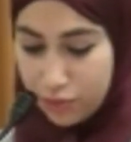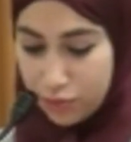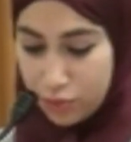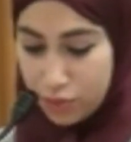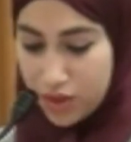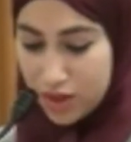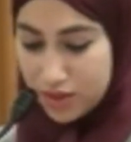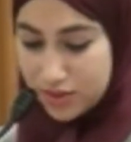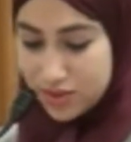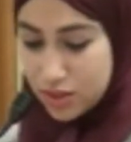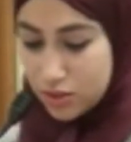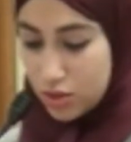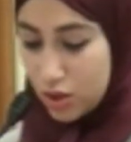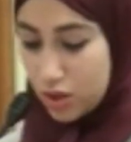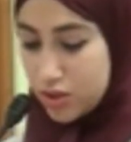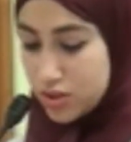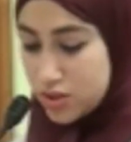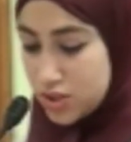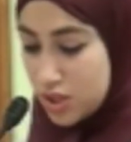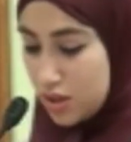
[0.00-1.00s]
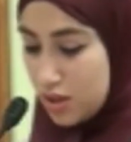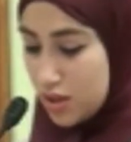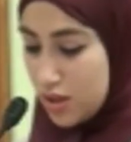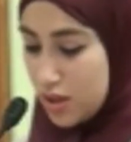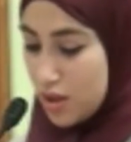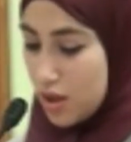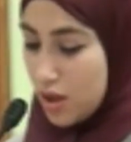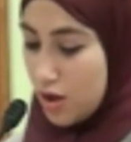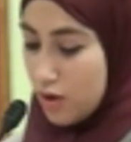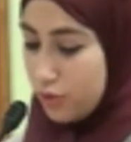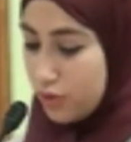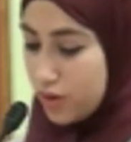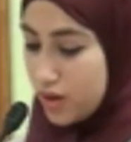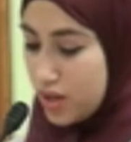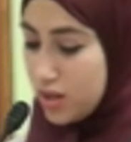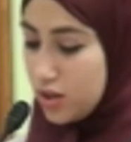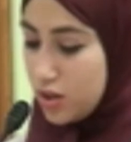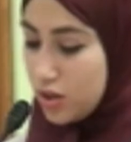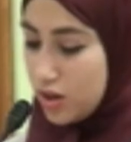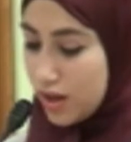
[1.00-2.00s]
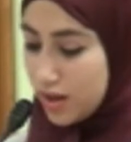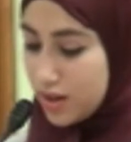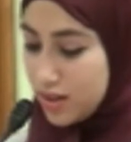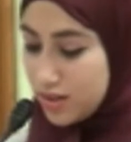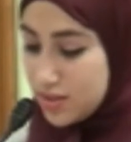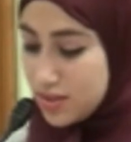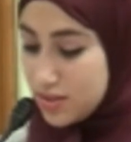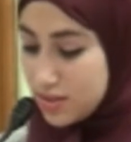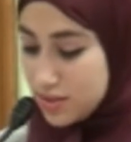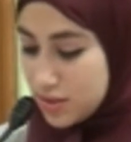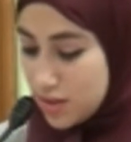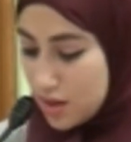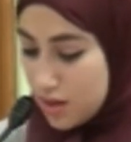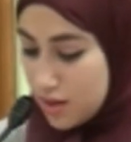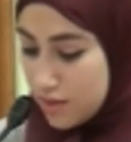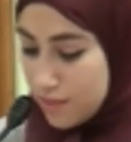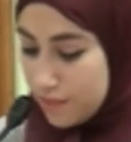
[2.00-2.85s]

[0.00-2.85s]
Food and Technology for irregularities